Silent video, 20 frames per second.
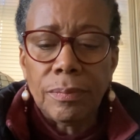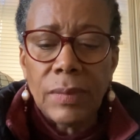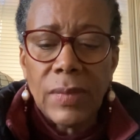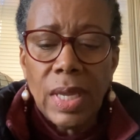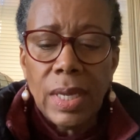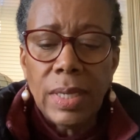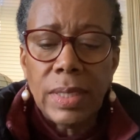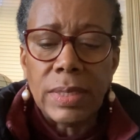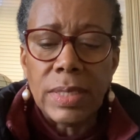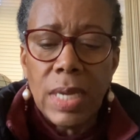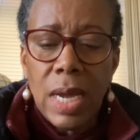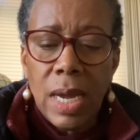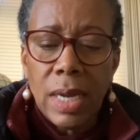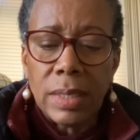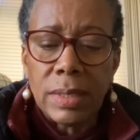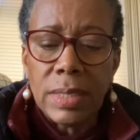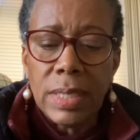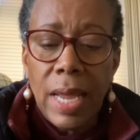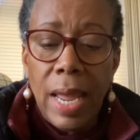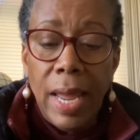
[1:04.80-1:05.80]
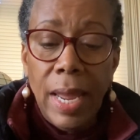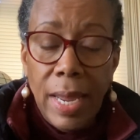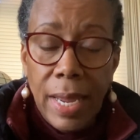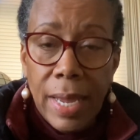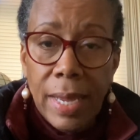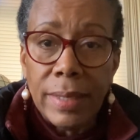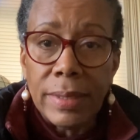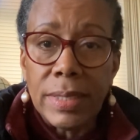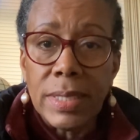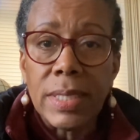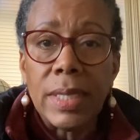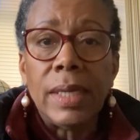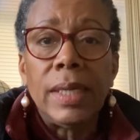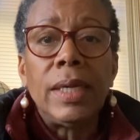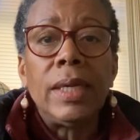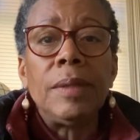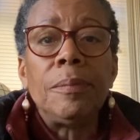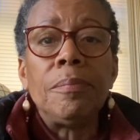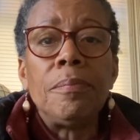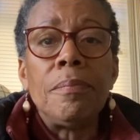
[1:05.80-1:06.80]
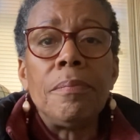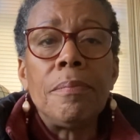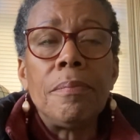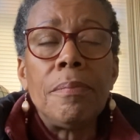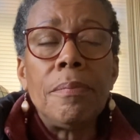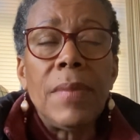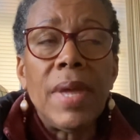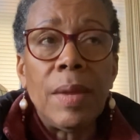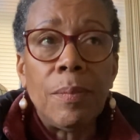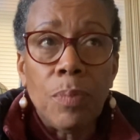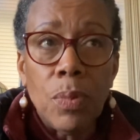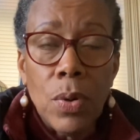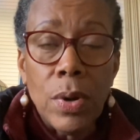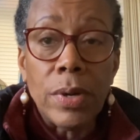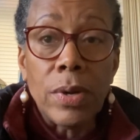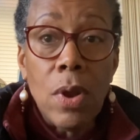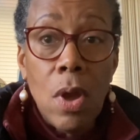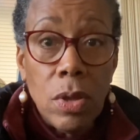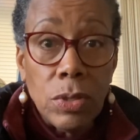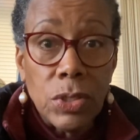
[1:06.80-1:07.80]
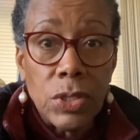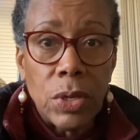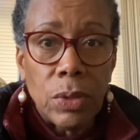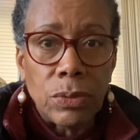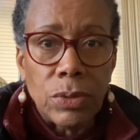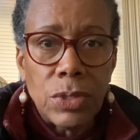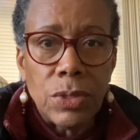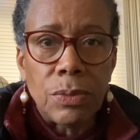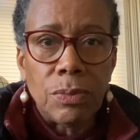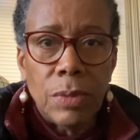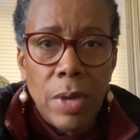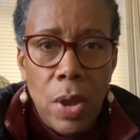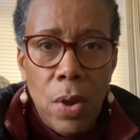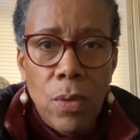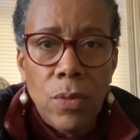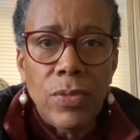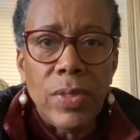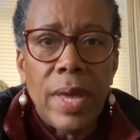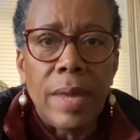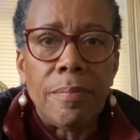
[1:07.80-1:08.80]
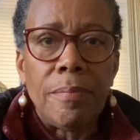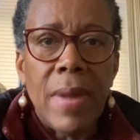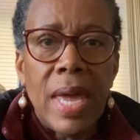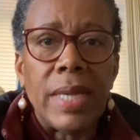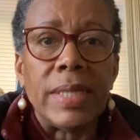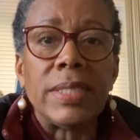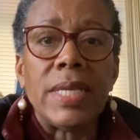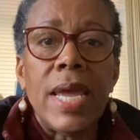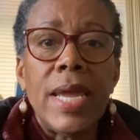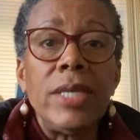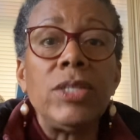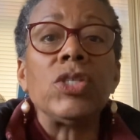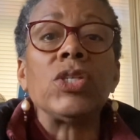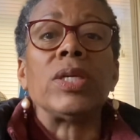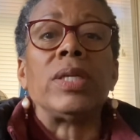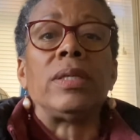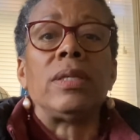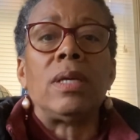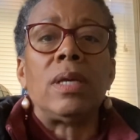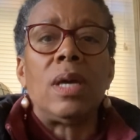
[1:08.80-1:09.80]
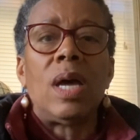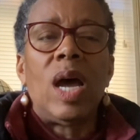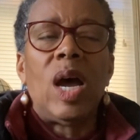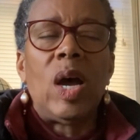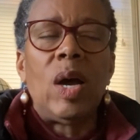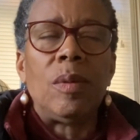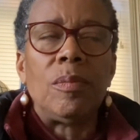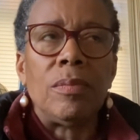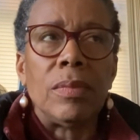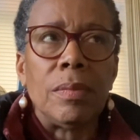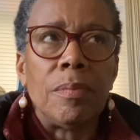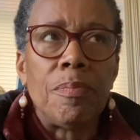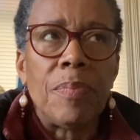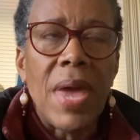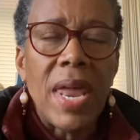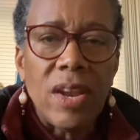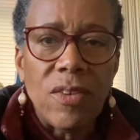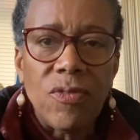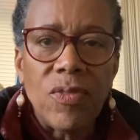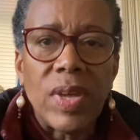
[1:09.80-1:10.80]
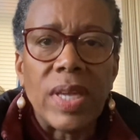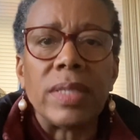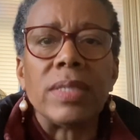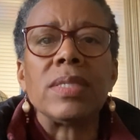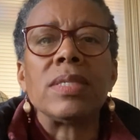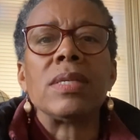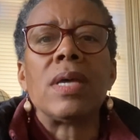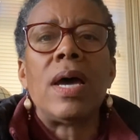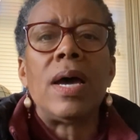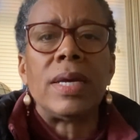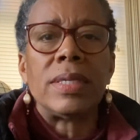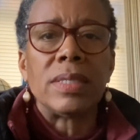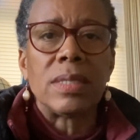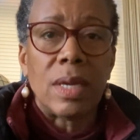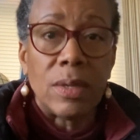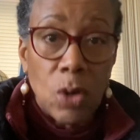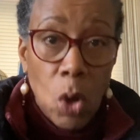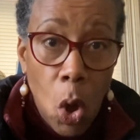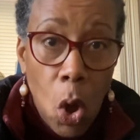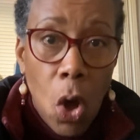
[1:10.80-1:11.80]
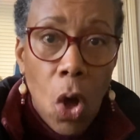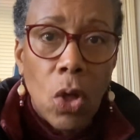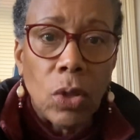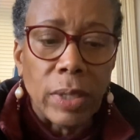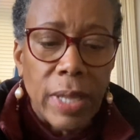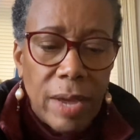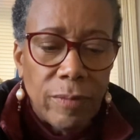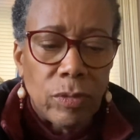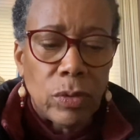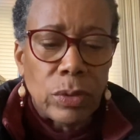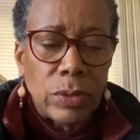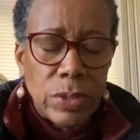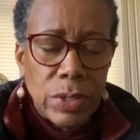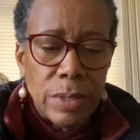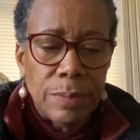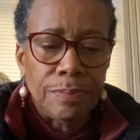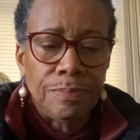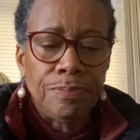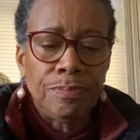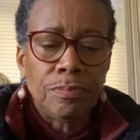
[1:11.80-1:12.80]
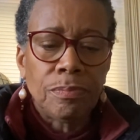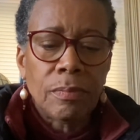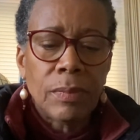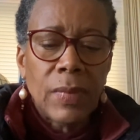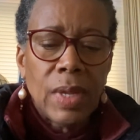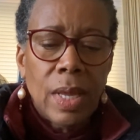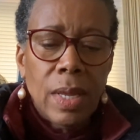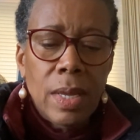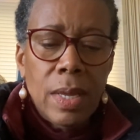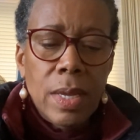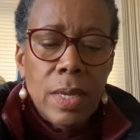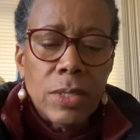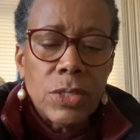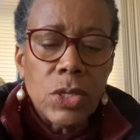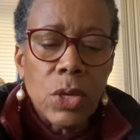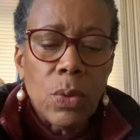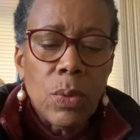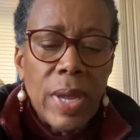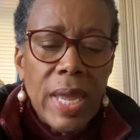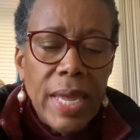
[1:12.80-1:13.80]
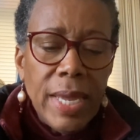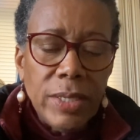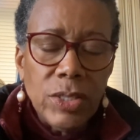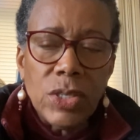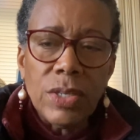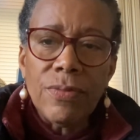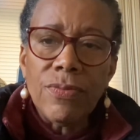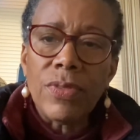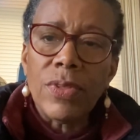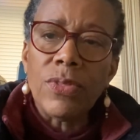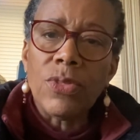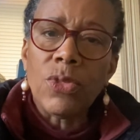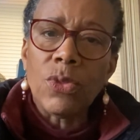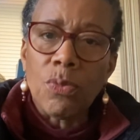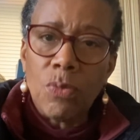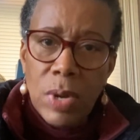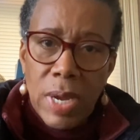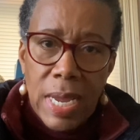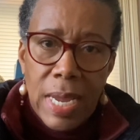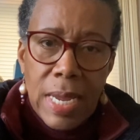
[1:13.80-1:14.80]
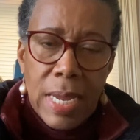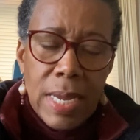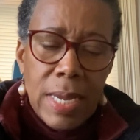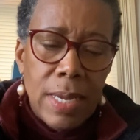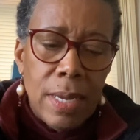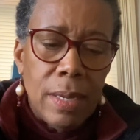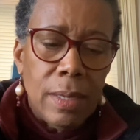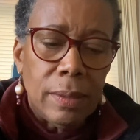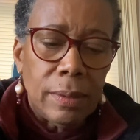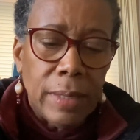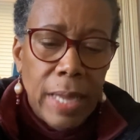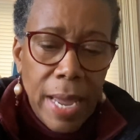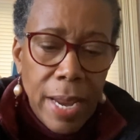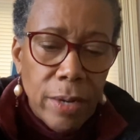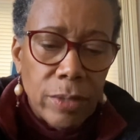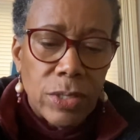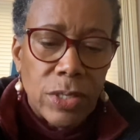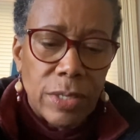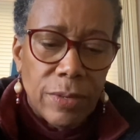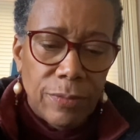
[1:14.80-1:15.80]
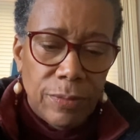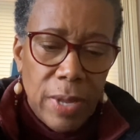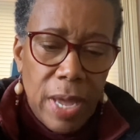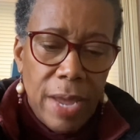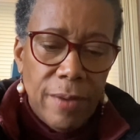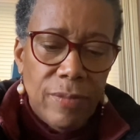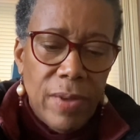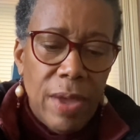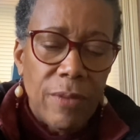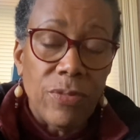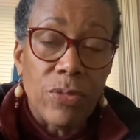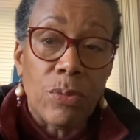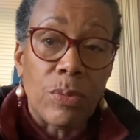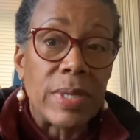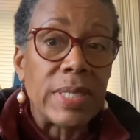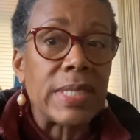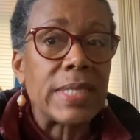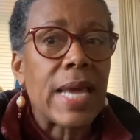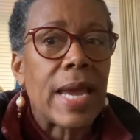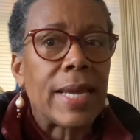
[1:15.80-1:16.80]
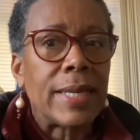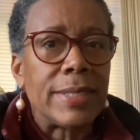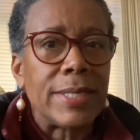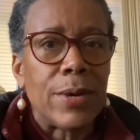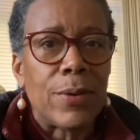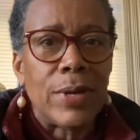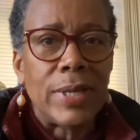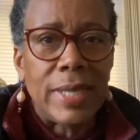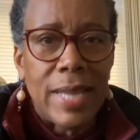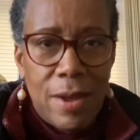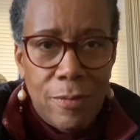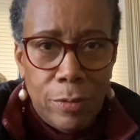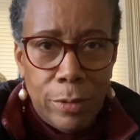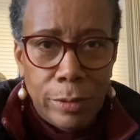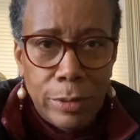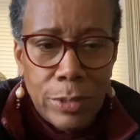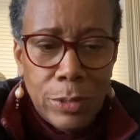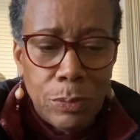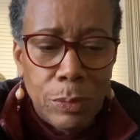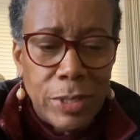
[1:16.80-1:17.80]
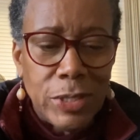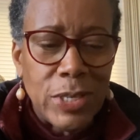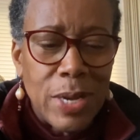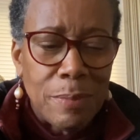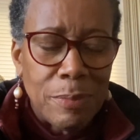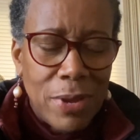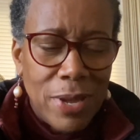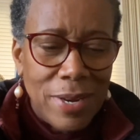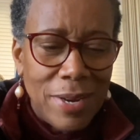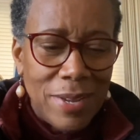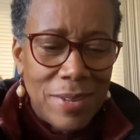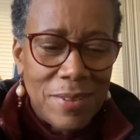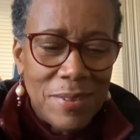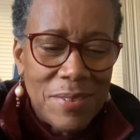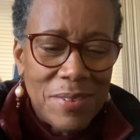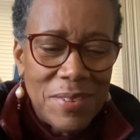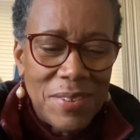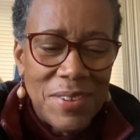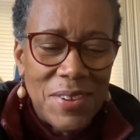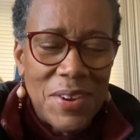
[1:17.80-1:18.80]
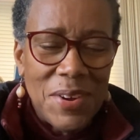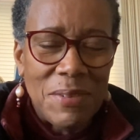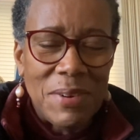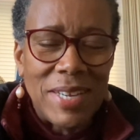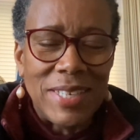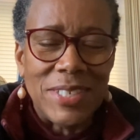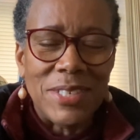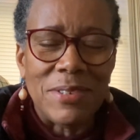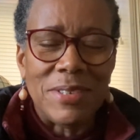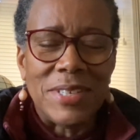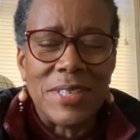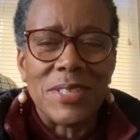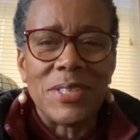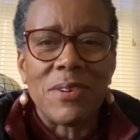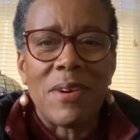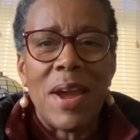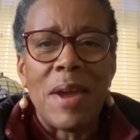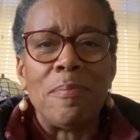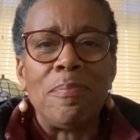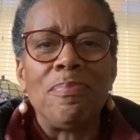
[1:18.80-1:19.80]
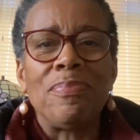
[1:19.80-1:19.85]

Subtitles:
conduct. And important also to know that meditation benefits us on all levels. So each of the 3 layers of life have 3 secondary levels, which I'm going to go into and describe.